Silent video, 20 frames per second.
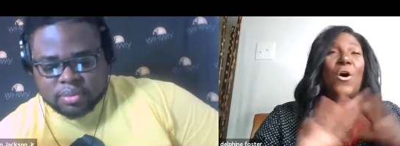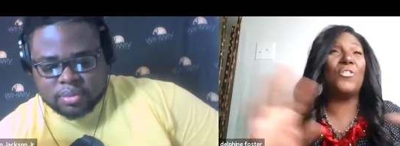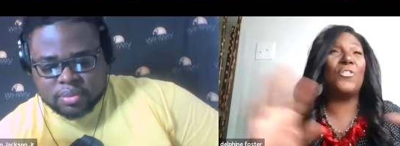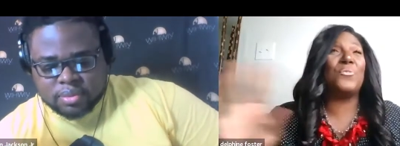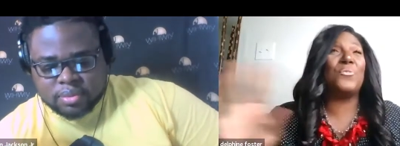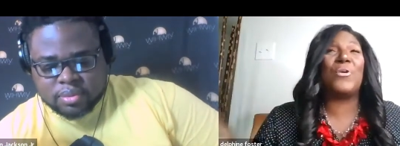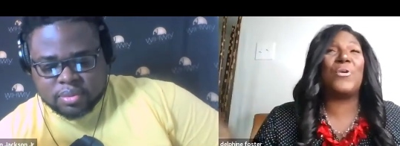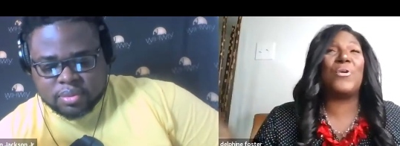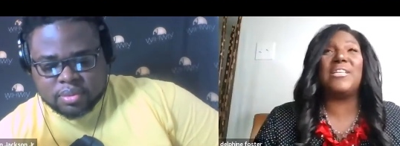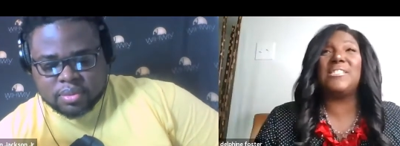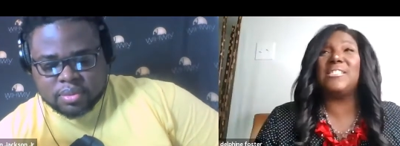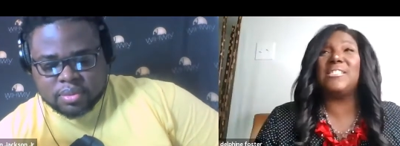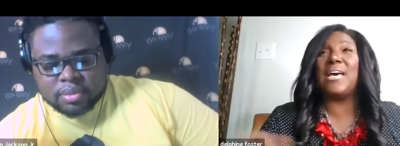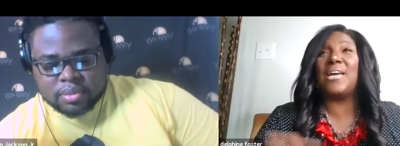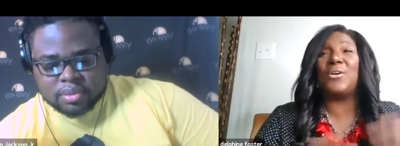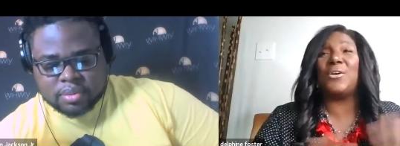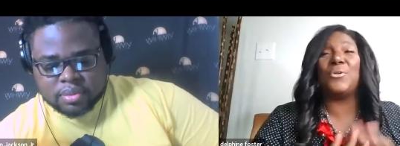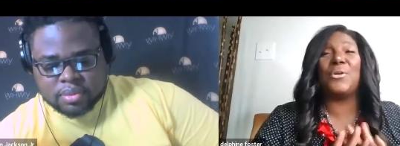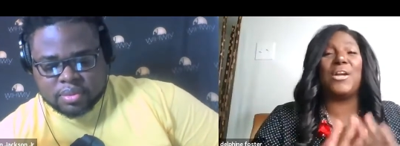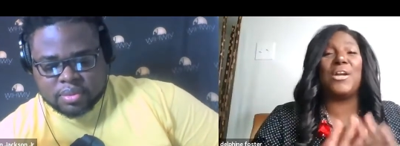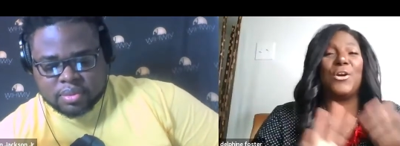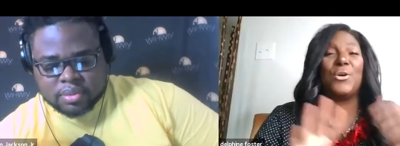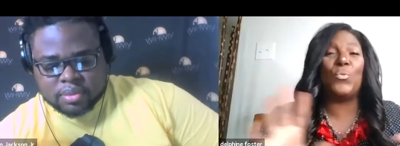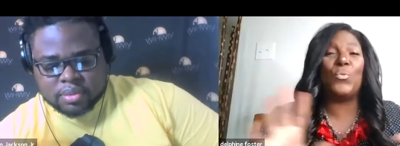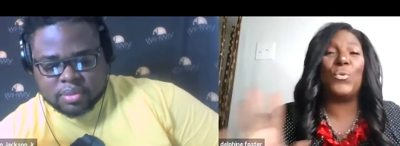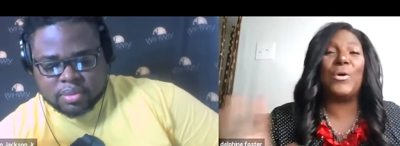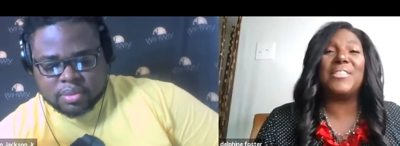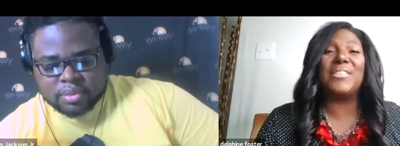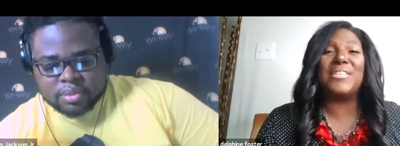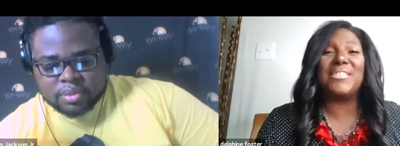Speaker 1: all the praises. I don't
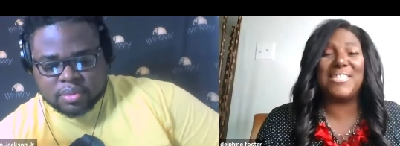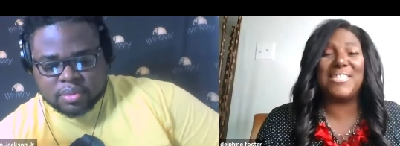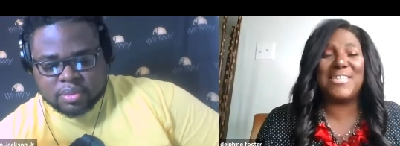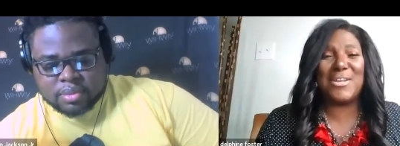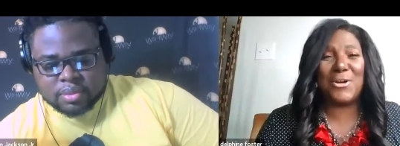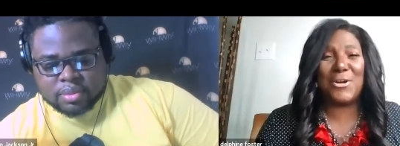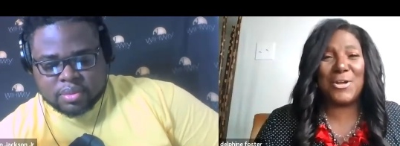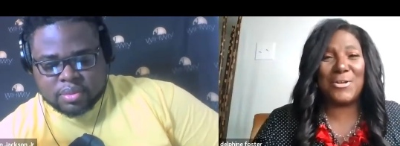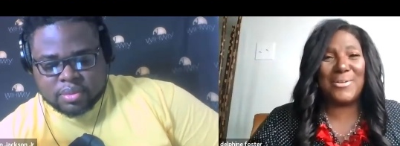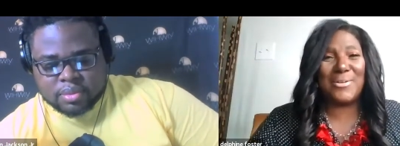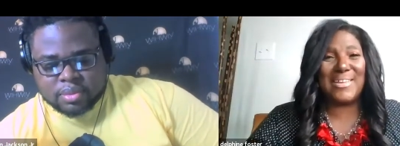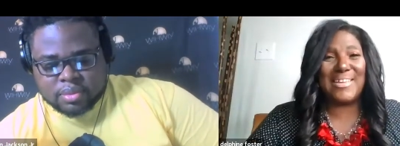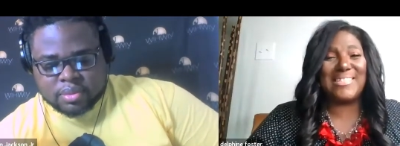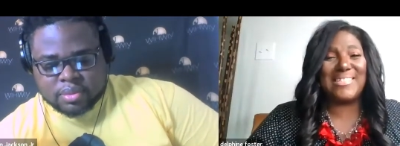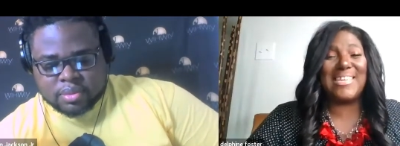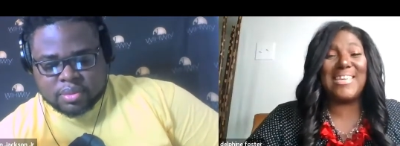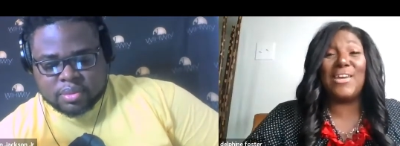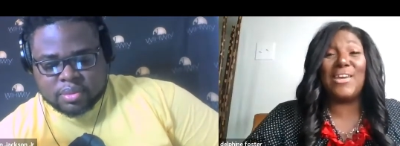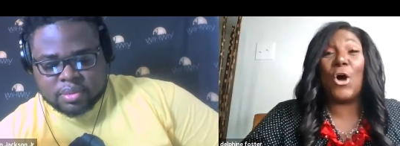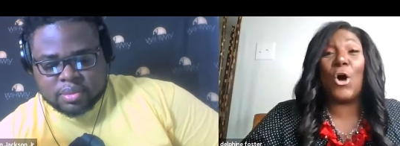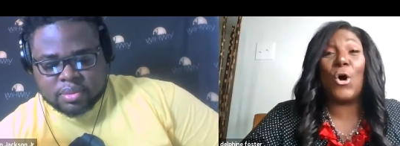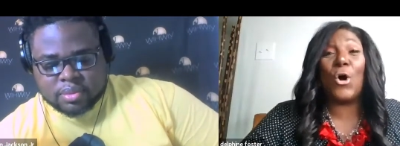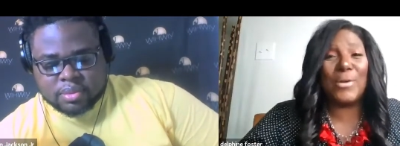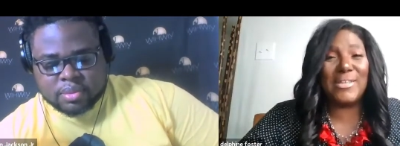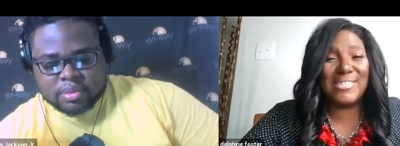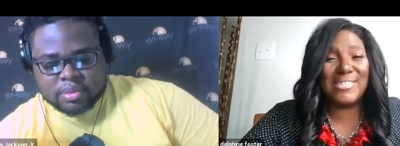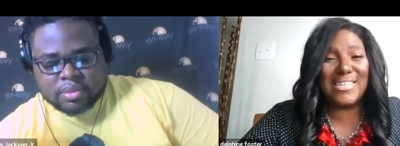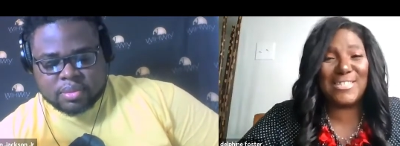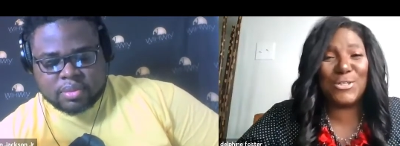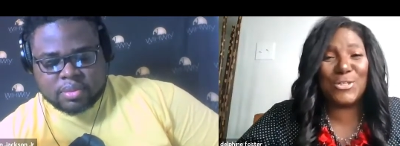care what the scenario is. He
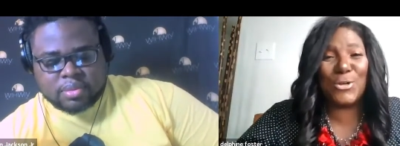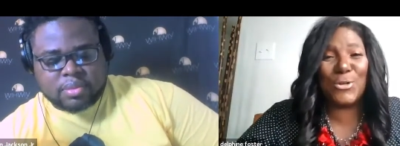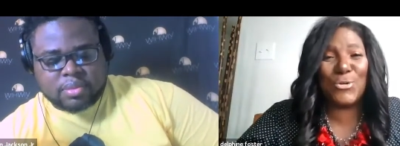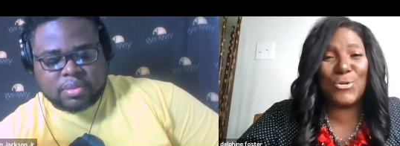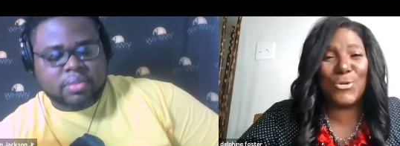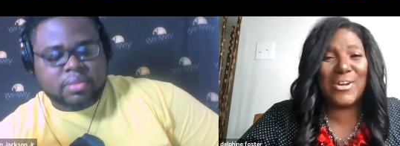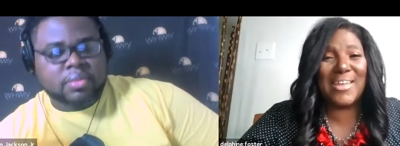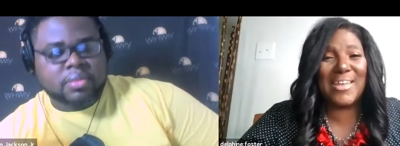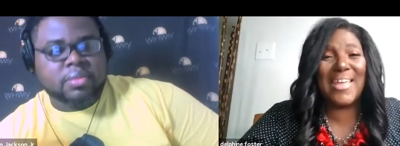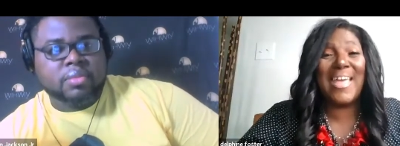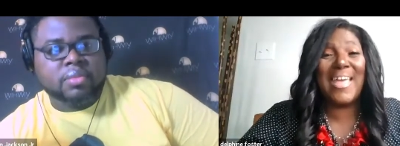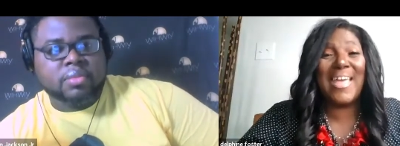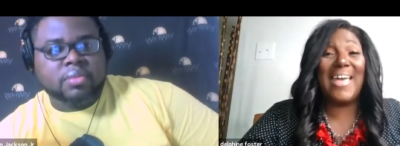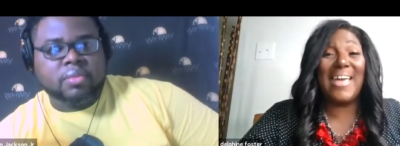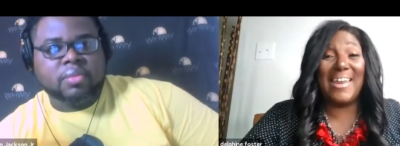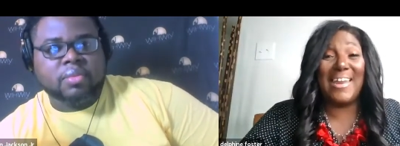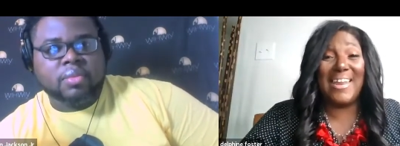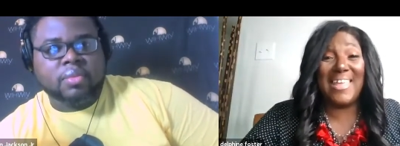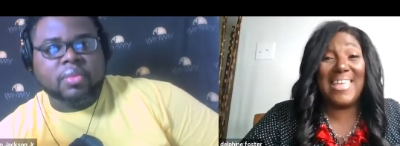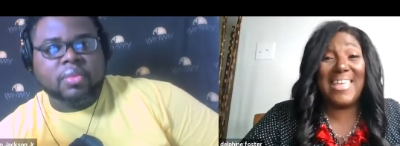always gets the glory, and